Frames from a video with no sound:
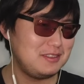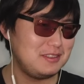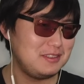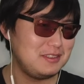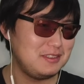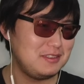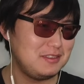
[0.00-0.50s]

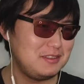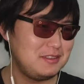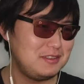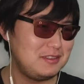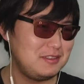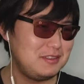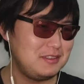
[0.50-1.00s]

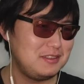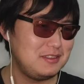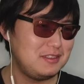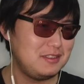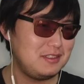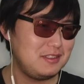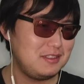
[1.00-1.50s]

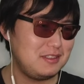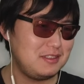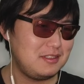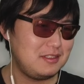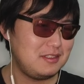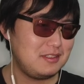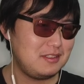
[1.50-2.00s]
Nobody speaks.